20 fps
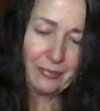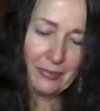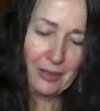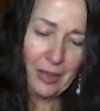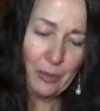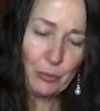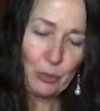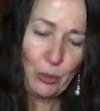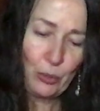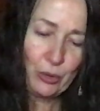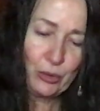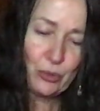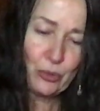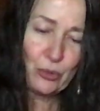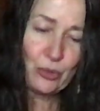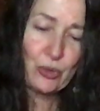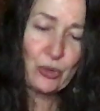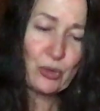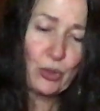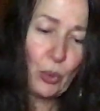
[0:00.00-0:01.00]
I'm going to
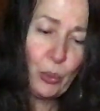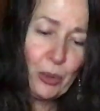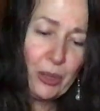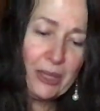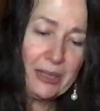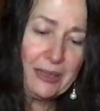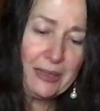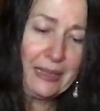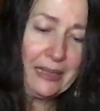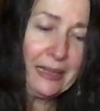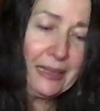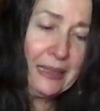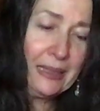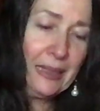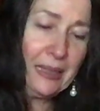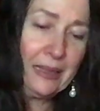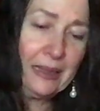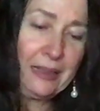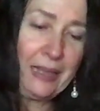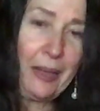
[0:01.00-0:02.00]
soak it in
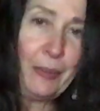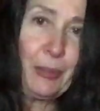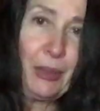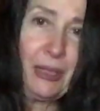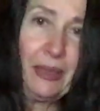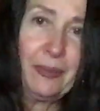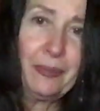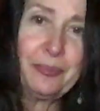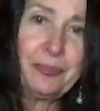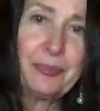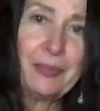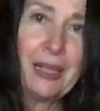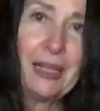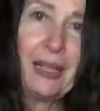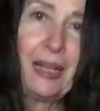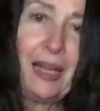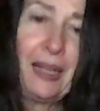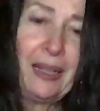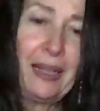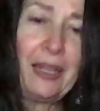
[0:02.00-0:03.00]
lemon.
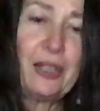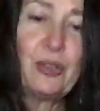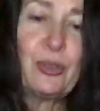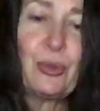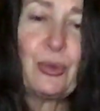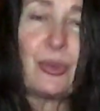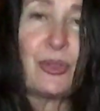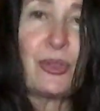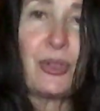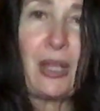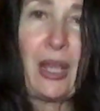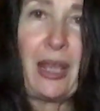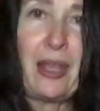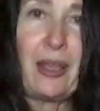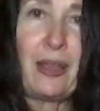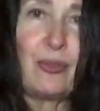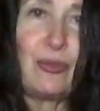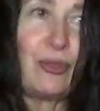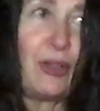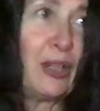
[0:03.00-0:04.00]
I like to
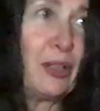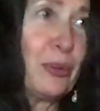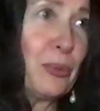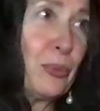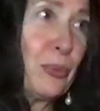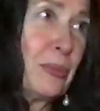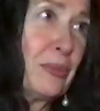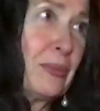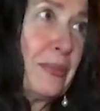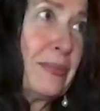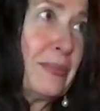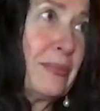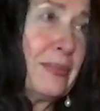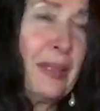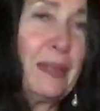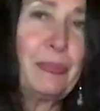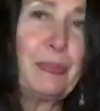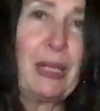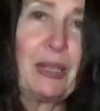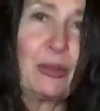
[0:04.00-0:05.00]
save,
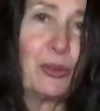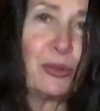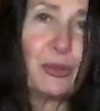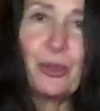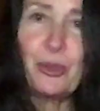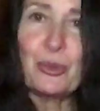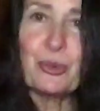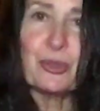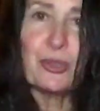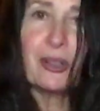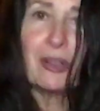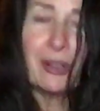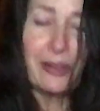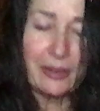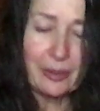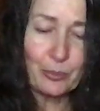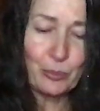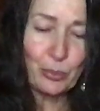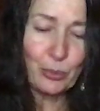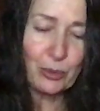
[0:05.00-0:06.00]
I'm not going to use a
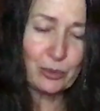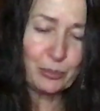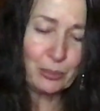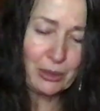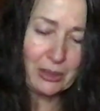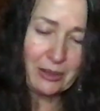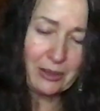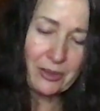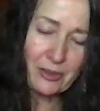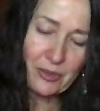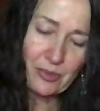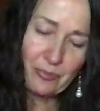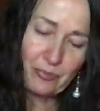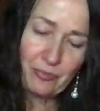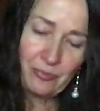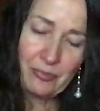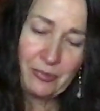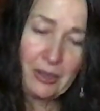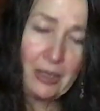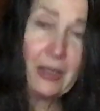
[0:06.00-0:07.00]
cutting board because
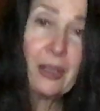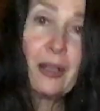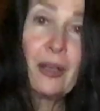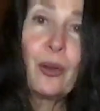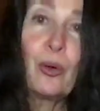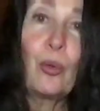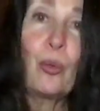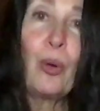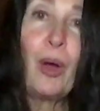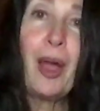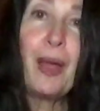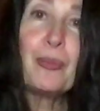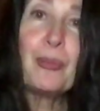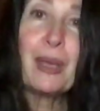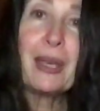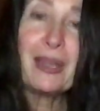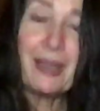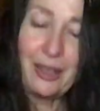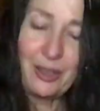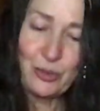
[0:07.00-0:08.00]
why
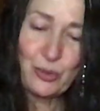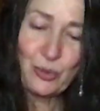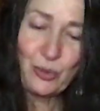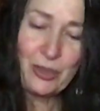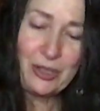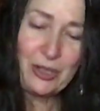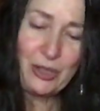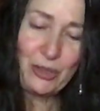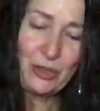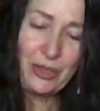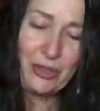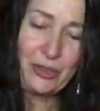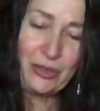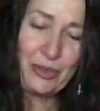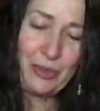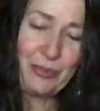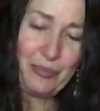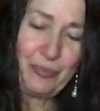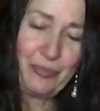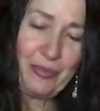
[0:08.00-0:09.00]
make extra
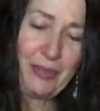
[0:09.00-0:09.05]
dishes?